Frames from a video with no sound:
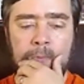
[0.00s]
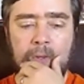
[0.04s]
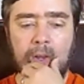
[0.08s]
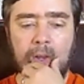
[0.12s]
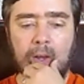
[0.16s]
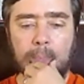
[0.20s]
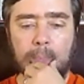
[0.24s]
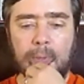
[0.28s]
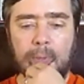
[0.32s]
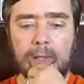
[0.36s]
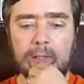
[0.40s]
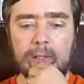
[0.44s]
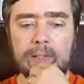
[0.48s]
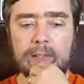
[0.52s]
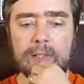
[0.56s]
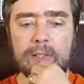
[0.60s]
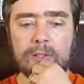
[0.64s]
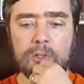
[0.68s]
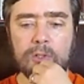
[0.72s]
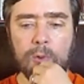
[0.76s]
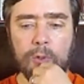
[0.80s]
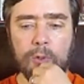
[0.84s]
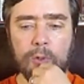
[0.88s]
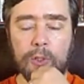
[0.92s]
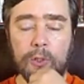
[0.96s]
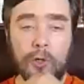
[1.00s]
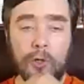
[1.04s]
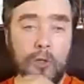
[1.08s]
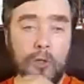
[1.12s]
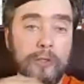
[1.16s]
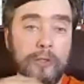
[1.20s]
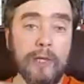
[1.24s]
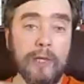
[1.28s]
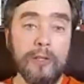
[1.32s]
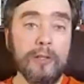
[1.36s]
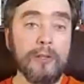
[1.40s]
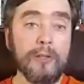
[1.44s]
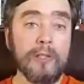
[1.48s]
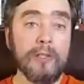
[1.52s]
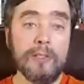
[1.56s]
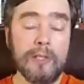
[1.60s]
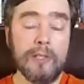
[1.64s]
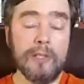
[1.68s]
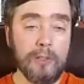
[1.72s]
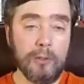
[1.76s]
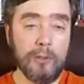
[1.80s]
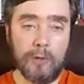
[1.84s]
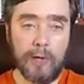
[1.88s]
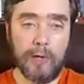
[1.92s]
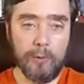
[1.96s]
pellets and so on, and all the other things that
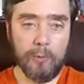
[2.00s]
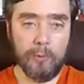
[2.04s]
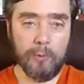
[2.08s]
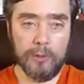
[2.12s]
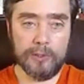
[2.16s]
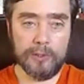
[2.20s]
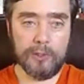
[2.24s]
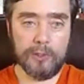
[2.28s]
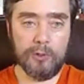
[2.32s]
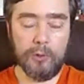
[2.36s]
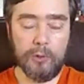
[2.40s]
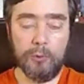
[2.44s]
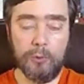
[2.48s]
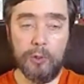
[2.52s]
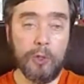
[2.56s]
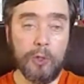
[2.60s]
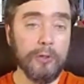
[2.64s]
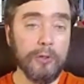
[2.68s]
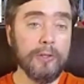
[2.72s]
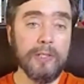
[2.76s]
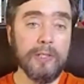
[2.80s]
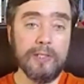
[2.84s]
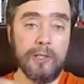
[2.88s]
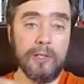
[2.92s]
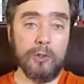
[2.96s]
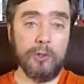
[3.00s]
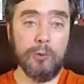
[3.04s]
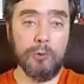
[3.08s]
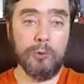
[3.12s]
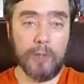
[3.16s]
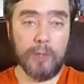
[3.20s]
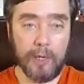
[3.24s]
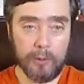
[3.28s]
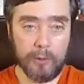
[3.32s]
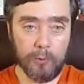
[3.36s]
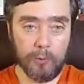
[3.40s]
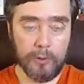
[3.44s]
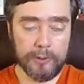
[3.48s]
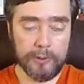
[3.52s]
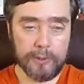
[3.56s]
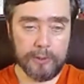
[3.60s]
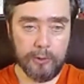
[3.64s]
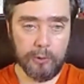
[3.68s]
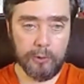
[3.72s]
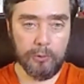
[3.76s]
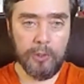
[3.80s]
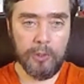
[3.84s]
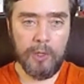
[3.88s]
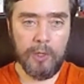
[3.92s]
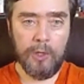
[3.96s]
the rat wants to do, and all the things that you and I want to
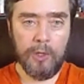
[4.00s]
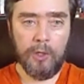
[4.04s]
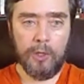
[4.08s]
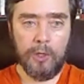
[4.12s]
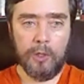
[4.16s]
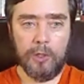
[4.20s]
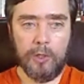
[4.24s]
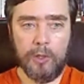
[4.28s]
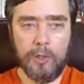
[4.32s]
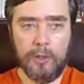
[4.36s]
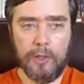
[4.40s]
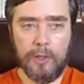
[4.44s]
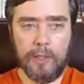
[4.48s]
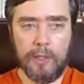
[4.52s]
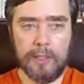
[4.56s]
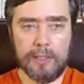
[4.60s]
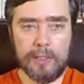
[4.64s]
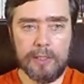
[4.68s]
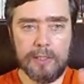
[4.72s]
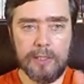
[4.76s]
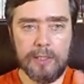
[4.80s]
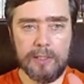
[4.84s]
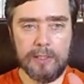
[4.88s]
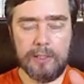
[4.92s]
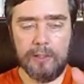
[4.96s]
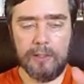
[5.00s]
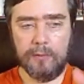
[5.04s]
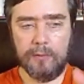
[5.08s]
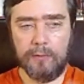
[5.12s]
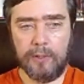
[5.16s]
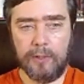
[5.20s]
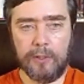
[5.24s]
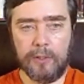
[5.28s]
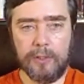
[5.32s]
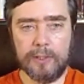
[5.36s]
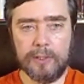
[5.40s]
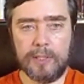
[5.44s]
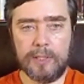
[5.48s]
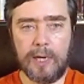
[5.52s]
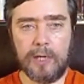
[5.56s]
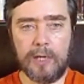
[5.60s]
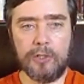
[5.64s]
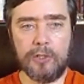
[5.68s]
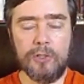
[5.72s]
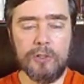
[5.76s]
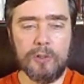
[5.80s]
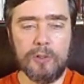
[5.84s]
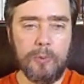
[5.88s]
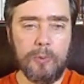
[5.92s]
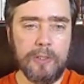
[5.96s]
do, they exist in various
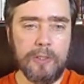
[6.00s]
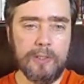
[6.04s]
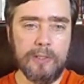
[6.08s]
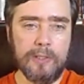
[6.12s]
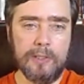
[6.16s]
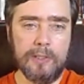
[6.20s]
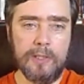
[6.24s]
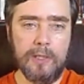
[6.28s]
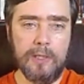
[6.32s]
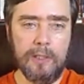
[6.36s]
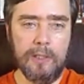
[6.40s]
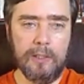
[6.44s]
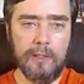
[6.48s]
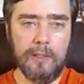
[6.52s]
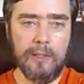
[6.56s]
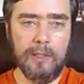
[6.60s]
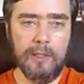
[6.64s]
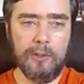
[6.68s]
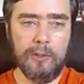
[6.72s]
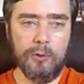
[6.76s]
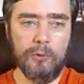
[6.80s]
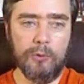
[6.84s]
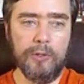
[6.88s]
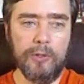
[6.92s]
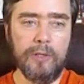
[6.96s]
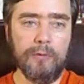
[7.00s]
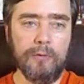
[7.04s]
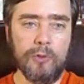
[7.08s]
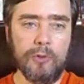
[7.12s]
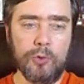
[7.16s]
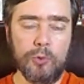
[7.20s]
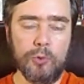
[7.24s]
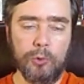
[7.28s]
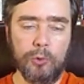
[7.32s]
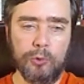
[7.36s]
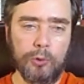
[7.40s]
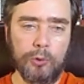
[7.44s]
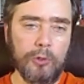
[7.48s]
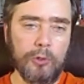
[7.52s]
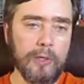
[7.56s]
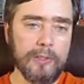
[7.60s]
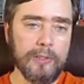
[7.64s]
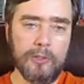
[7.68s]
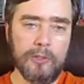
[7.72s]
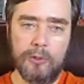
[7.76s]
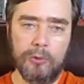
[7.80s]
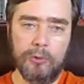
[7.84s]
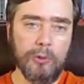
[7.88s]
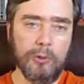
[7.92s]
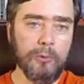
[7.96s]
action spaces that your individual neurons
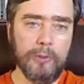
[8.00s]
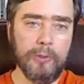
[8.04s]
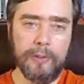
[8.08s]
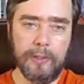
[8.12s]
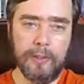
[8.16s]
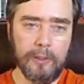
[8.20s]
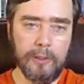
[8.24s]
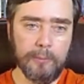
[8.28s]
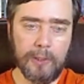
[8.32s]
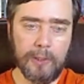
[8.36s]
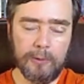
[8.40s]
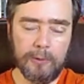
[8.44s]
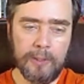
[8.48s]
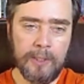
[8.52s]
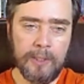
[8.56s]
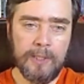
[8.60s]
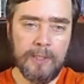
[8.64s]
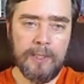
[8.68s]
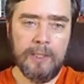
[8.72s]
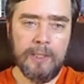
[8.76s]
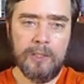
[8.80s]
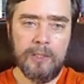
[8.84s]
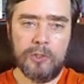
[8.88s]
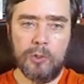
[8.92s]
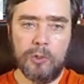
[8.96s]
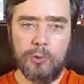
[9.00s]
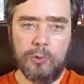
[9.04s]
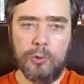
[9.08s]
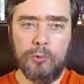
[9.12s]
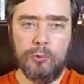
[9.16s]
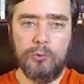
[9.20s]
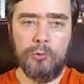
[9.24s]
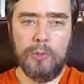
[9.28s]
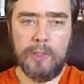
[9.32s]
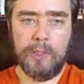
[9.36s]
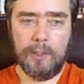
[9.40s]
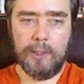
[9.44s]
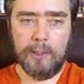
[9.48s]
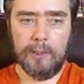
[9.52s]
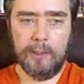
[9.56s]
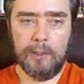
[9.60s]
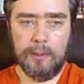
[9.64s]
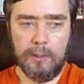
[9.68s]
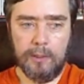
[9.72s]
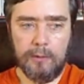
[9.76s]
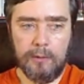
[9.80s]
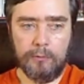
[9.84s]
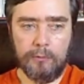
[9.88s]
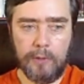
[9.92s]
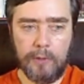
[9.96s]
don't know anything about. So you
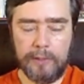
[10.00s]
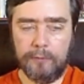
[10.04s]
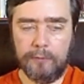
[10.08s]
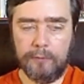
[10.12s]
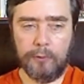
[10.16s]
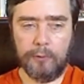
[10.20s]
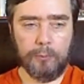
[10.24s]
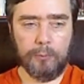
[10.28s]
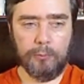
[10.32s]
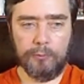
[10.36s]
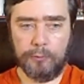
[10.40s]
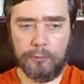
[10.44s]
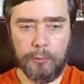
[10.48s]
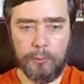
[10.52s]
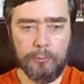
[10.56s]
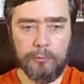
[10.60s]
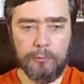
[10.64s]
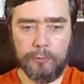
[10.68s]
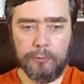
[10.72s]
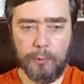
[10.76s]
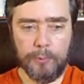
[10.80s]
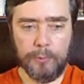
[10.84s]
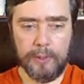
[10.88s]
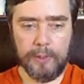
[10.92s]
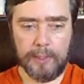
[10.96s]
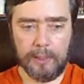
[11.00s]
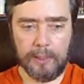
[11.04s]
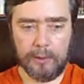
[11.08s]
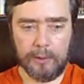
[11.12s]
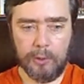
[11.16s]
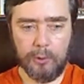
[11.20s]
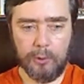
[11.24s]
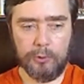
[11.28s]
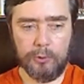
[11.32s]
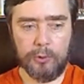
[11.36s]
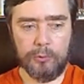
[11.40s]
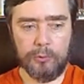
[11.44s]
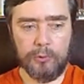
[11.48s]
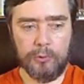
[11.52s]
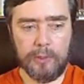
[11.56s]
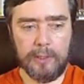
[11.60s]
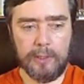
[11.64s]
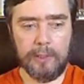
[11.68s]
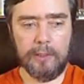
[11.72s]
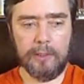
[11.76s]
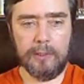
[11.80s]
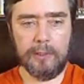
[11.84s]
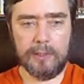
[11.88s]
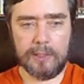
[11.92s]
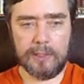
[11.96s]
need, right from the get-go, you
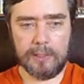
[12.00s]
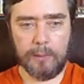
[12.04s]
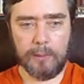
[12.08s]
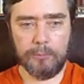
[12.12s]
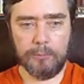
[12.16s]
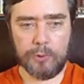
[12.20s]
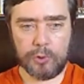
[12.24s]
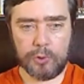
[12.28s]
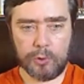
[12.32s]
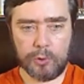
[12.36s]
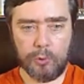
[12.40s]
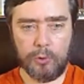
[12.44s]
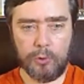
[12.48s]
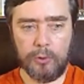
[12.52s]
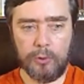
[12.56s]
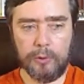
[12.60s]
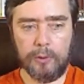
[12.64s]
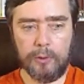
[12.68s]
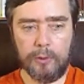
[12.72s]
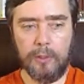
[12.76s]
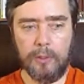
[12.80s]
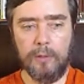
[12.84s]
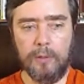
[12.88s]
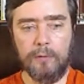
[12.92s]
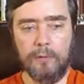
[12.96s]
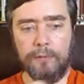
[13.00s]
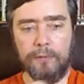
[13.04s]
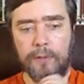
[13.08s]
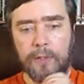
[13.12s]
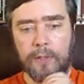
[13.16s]
need some sort of